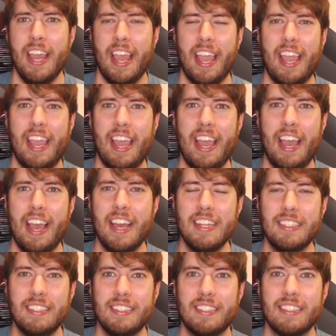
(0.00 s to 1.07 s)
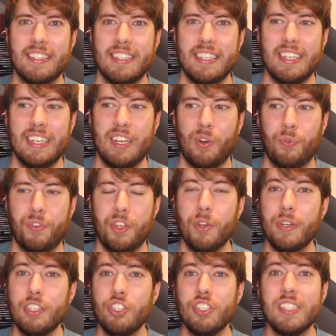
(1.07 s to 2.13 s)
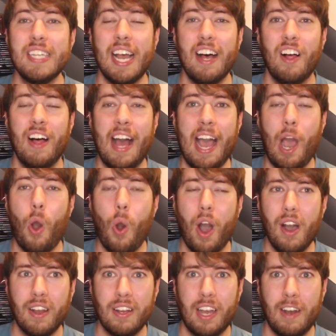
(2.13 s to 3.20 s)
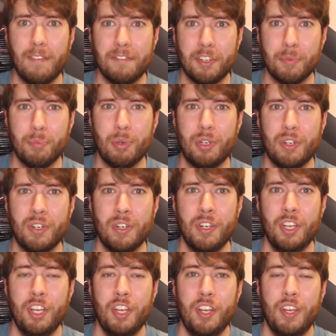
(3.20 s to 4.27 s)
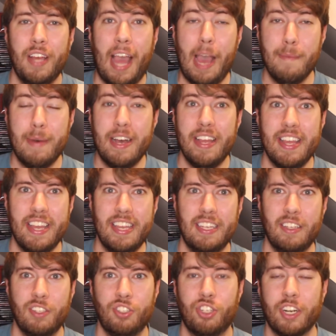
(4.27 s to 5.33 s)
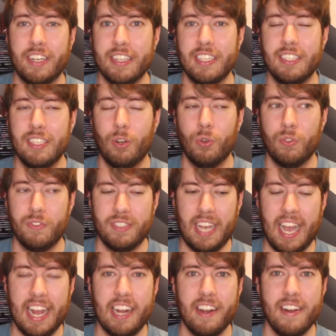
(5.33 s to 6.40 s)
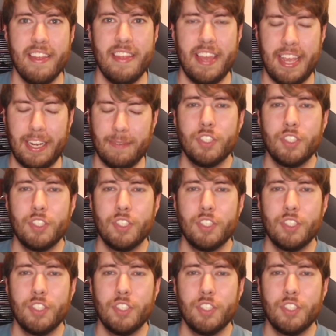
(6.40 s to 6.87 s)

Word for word: and you can just tell how uncomfortable Emma is during this entire thing.